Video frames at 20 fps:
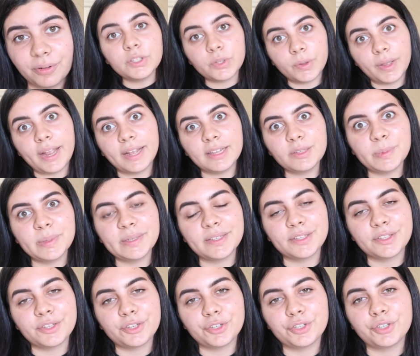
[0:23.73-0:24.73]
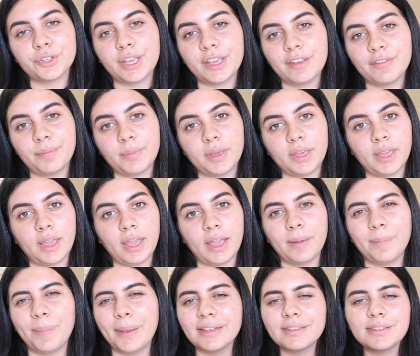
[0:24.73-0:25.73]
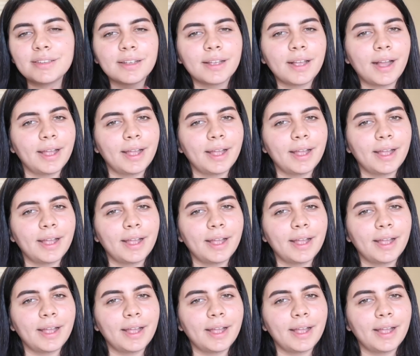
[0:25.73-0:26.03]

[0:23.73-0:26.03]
So I asked my sister to give me a basic